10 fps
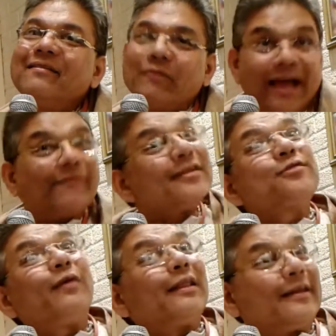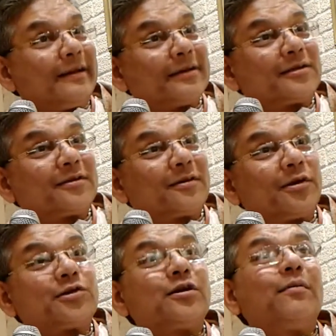We have this wealth in us.
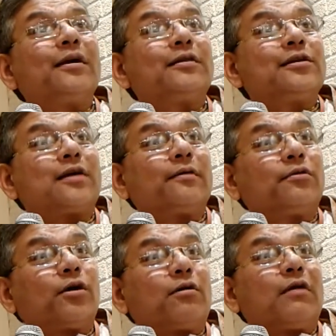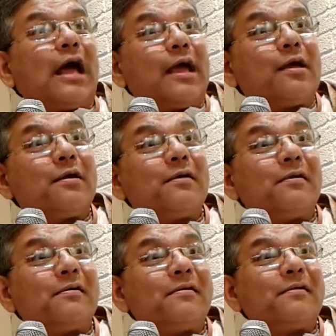Krishna Bhakti Sadhu Karunai.
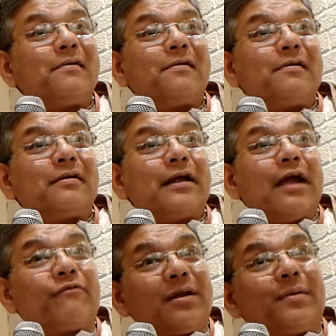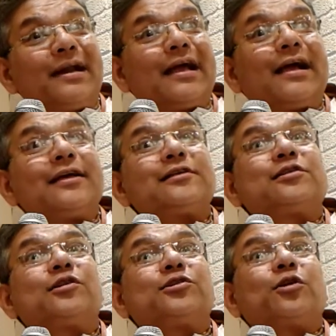Everybody
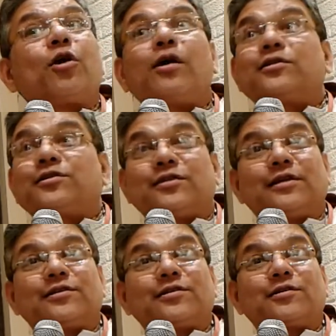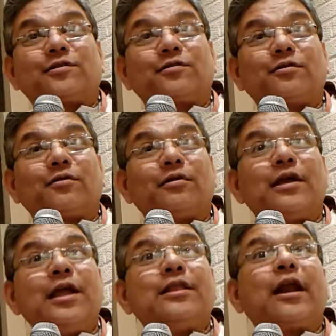has Krishna consciousness
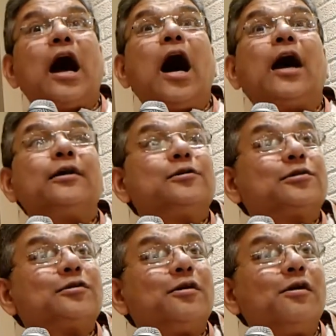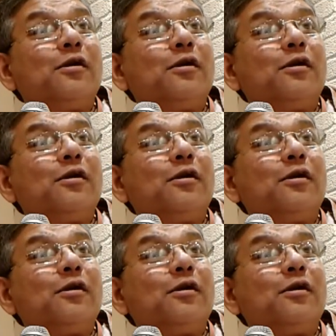in their hearts.